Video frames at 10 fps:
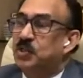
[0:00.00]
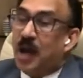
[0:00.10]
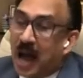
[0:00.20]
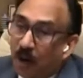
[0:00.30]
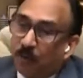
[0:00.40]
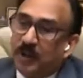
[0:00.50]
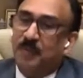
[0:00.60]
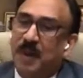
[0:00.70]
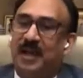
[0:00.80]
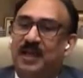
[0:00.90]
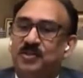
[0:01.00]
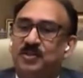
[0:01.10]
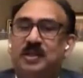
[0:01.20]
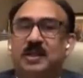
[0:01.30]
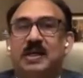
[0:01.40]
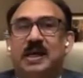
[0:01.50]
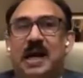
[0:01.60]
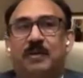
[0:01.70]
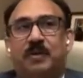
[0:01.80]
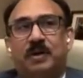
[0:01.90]
So how do we manage
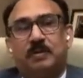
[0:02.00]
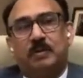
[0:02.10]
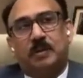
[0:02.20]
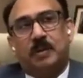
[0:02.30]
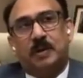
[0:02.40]
our